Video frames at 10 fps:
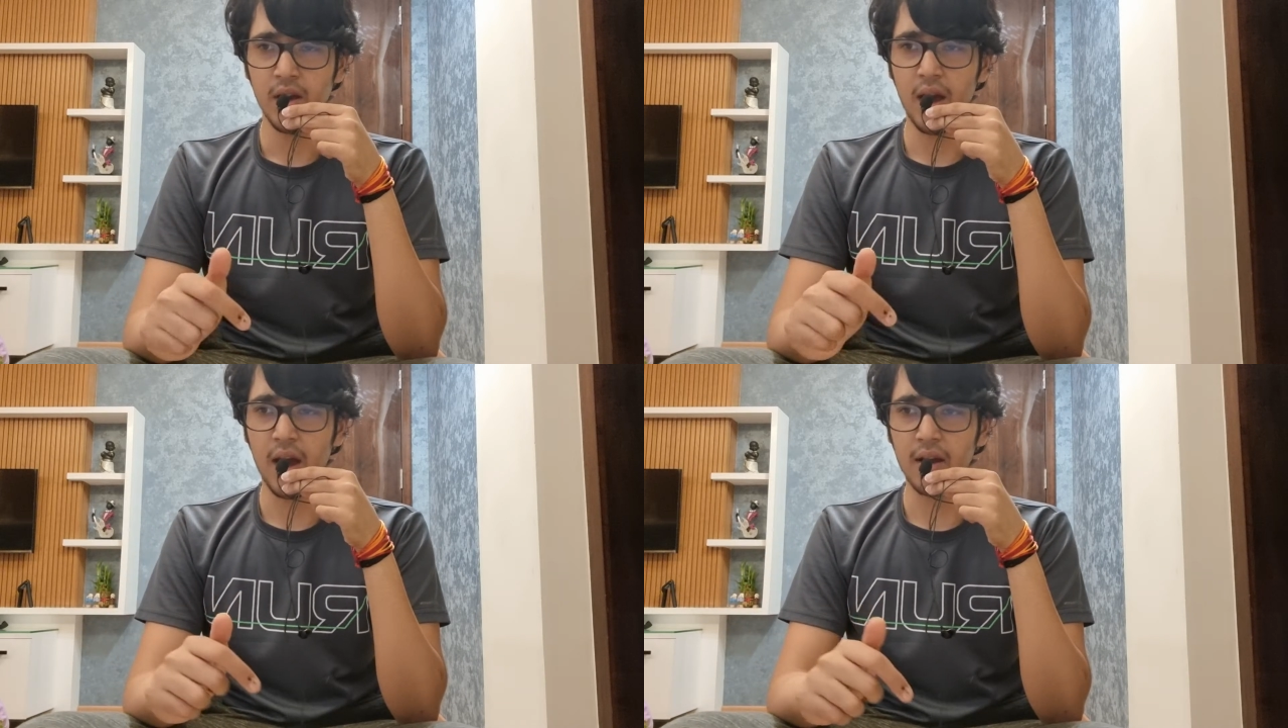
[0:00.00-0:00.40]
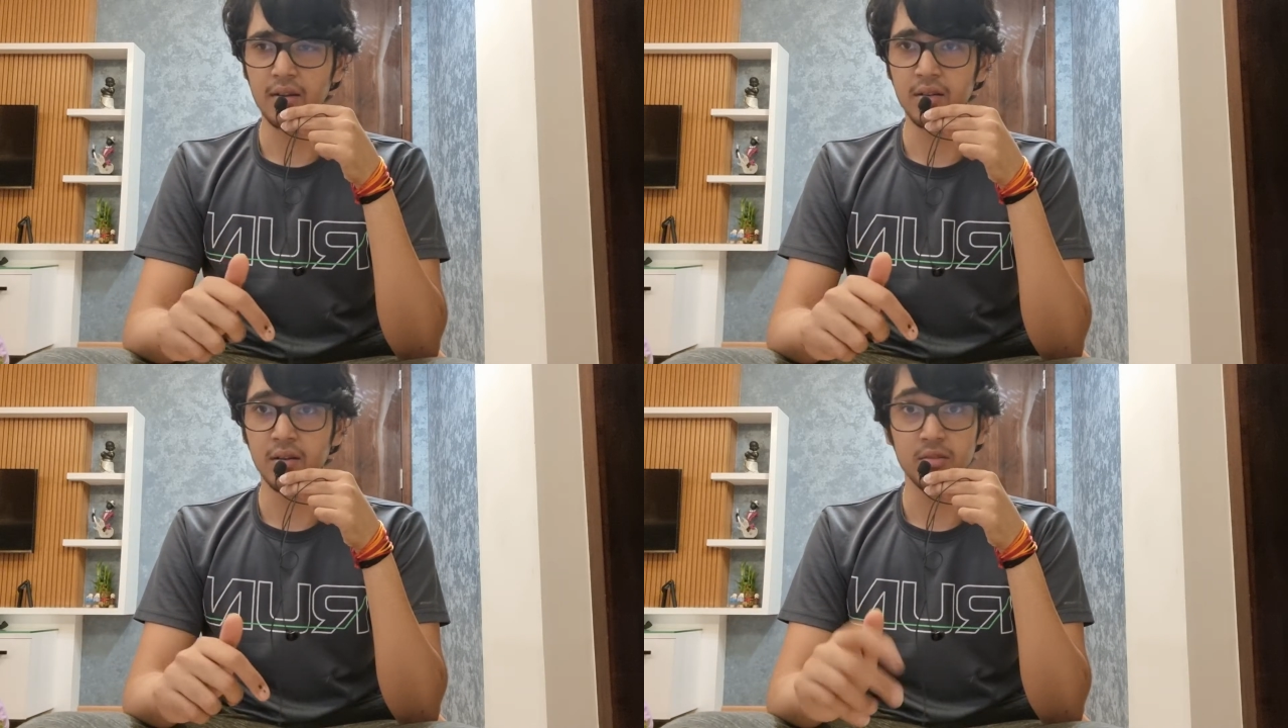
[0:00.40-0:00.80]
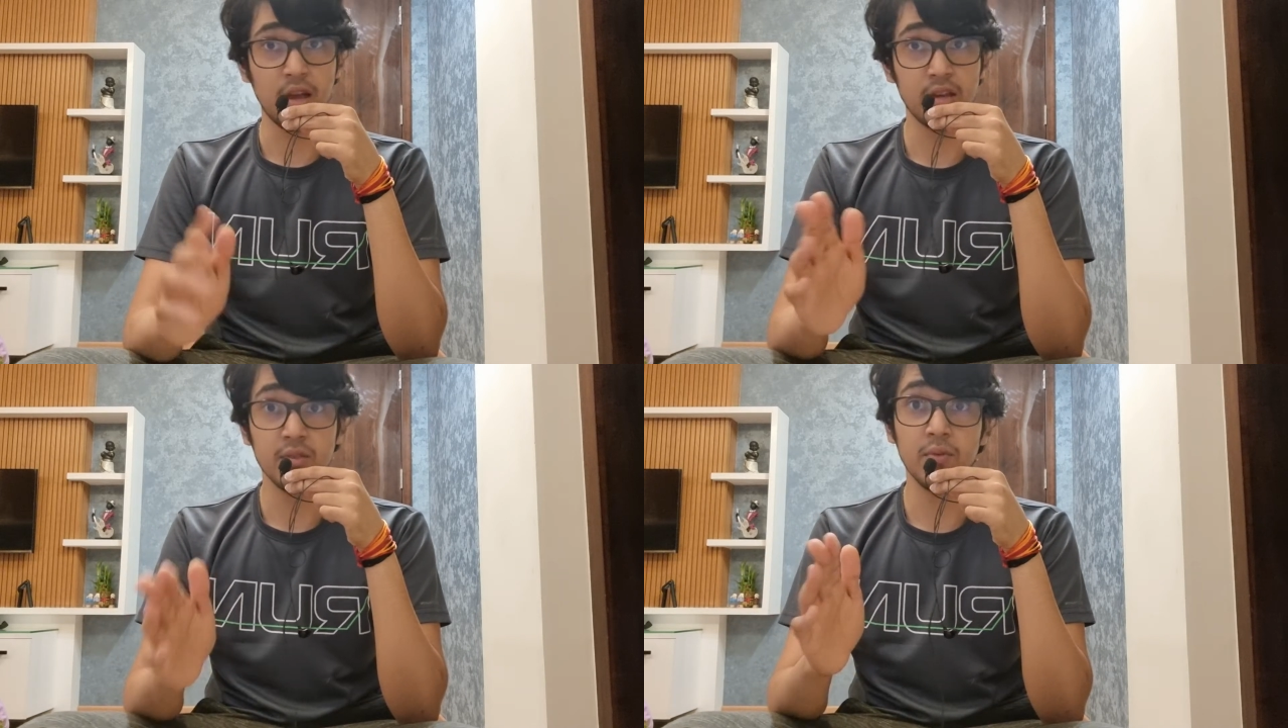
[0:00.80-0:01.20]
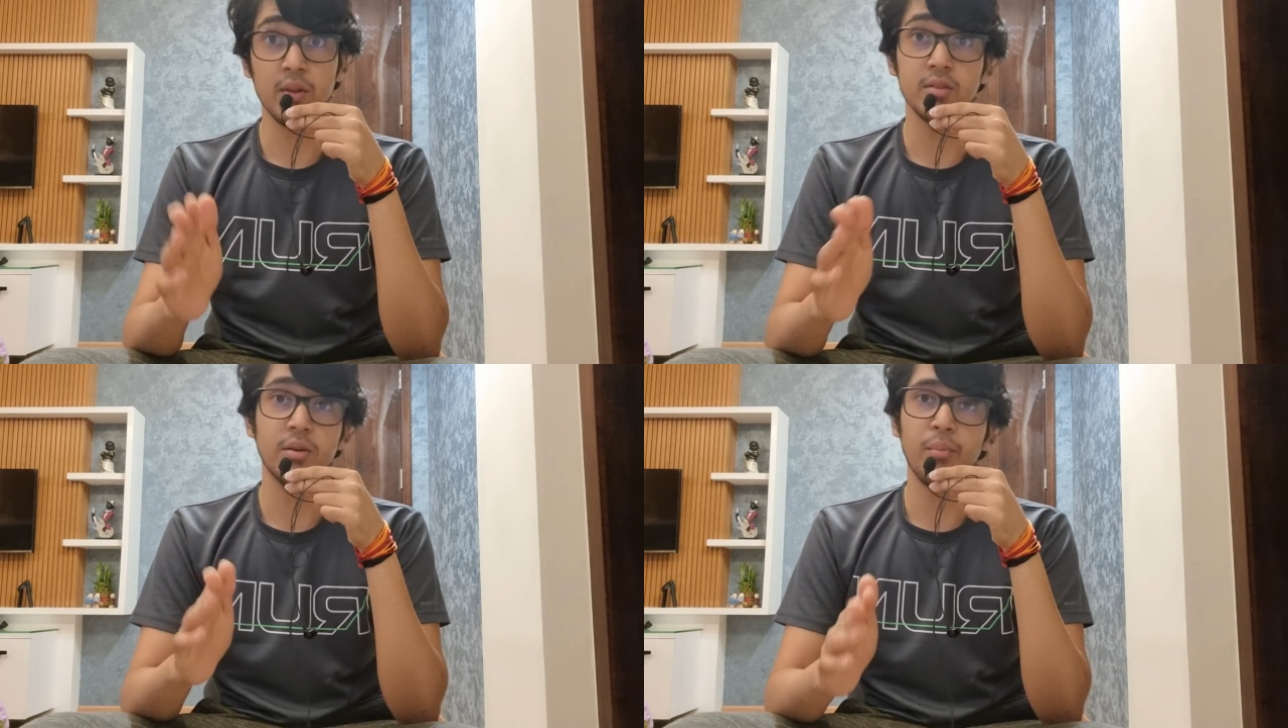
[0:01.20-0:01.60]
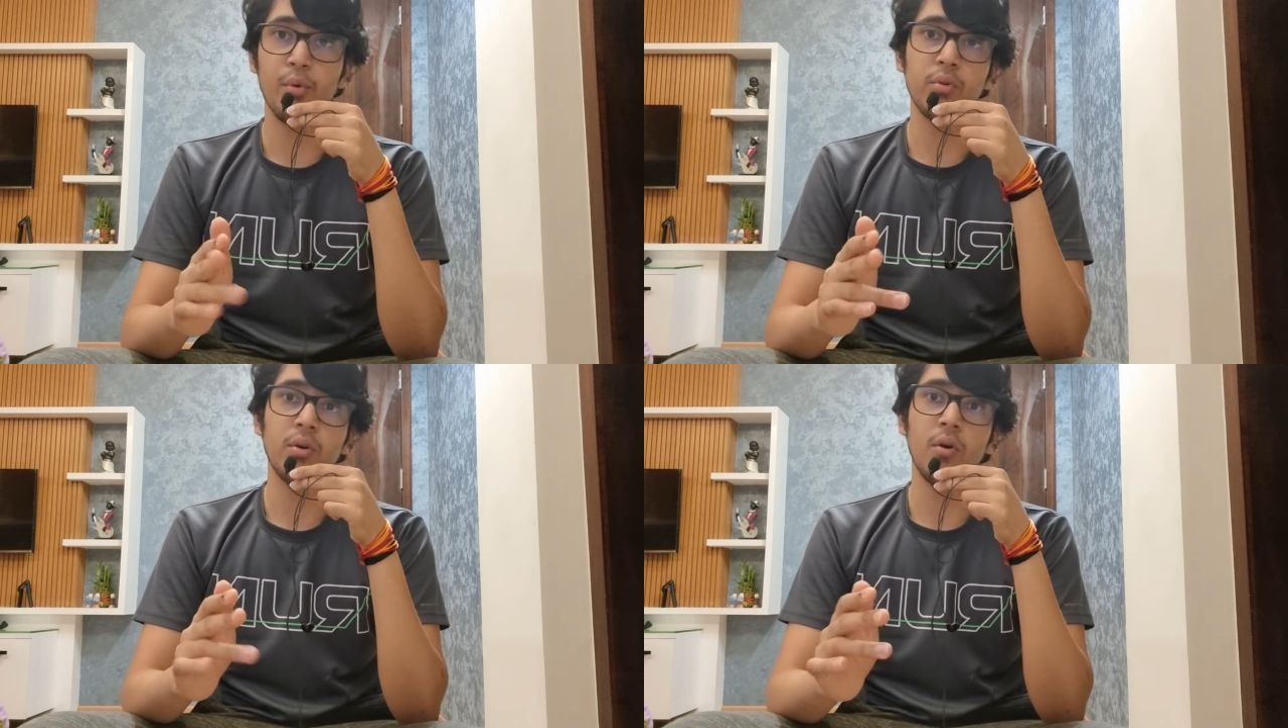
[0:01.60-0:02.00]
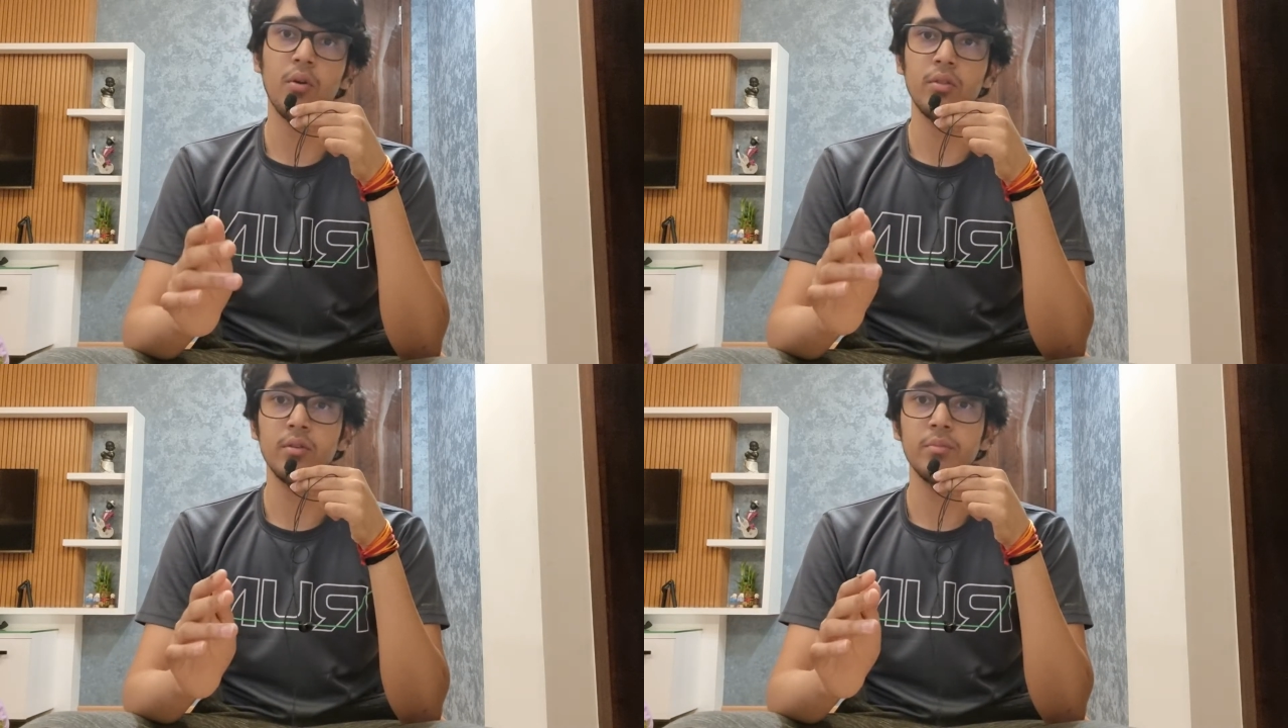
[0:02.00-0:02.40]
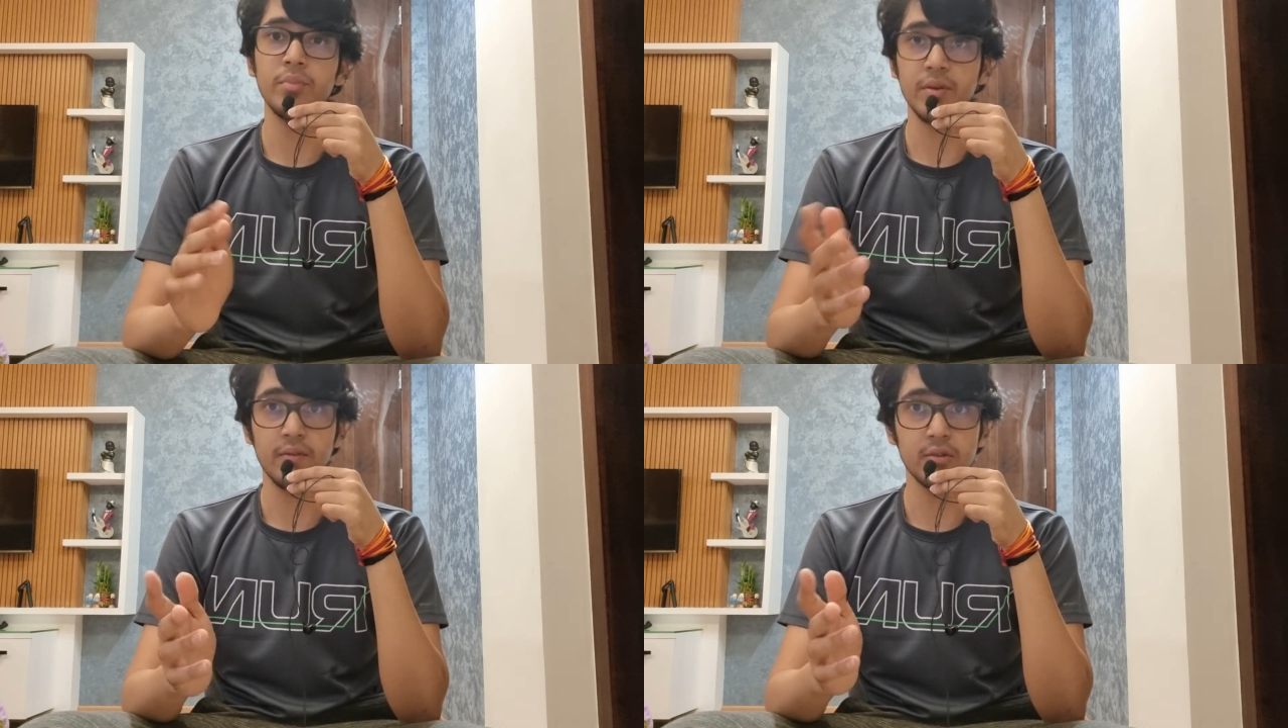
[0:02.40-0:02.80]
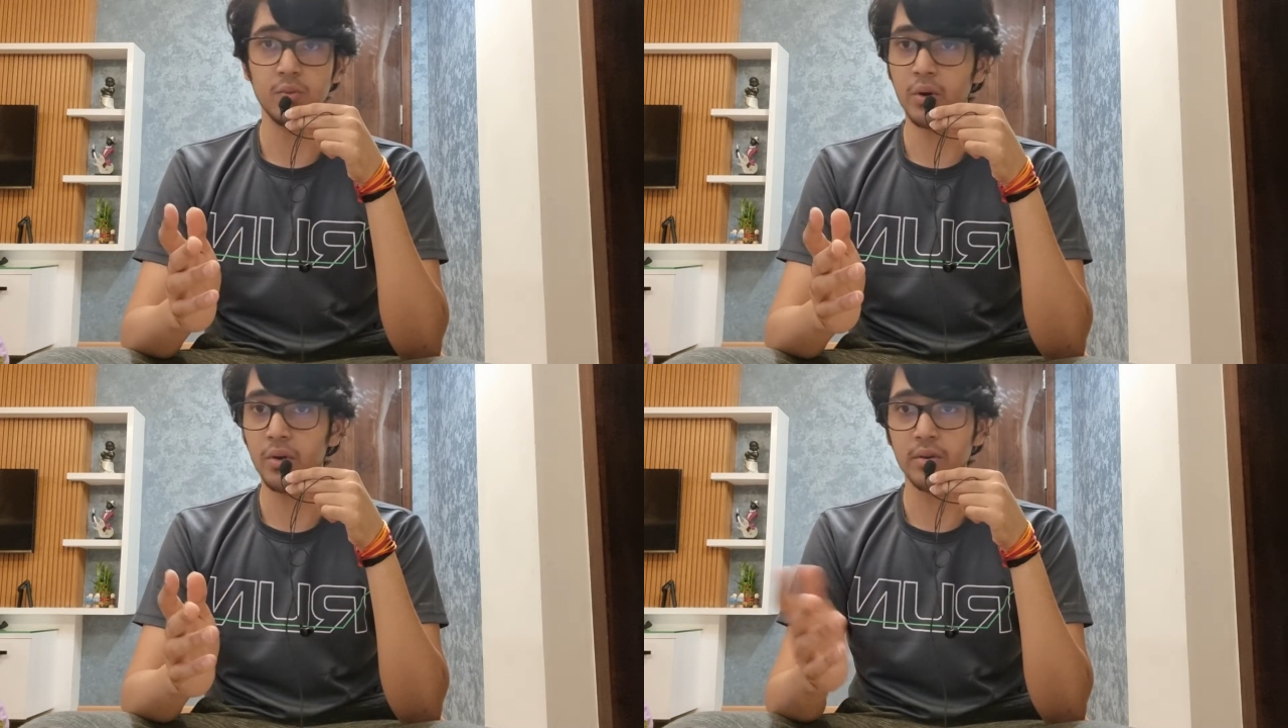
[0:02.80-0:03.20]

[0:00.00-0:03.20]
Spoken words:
and thank you for the support on the previous video.